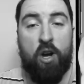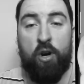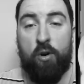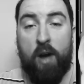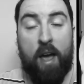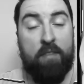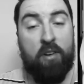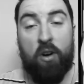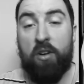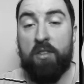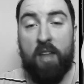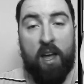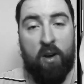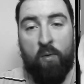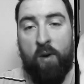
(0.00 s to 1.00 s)
who haven't heard
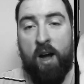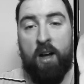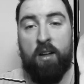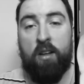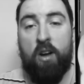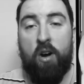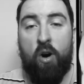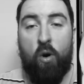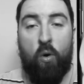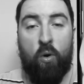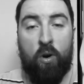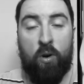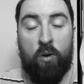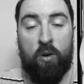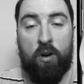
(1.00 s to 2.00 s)
that in a while,
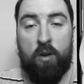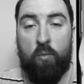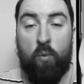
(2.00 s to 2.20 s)
or